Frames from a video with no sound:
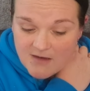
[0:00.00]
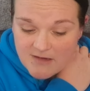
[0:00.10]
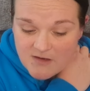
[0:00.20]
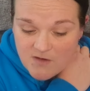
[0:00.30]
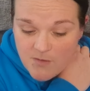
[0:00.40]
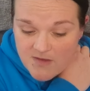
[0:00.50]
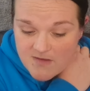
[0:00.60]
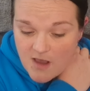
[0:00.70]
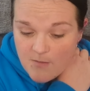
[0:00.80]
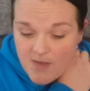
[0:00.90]
and in doing
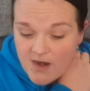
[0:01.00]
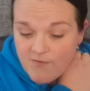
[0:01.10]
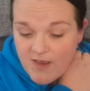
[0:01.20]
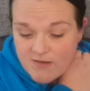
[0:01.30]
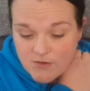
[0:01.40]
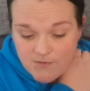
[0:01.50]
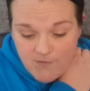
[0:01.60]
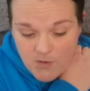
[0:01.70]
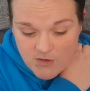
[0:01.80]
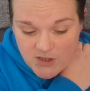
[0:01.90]
so, manifest good
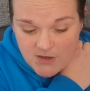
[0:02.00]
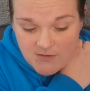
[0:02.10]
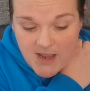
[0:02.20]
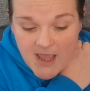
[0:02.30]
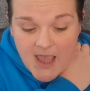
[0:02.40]
fortune.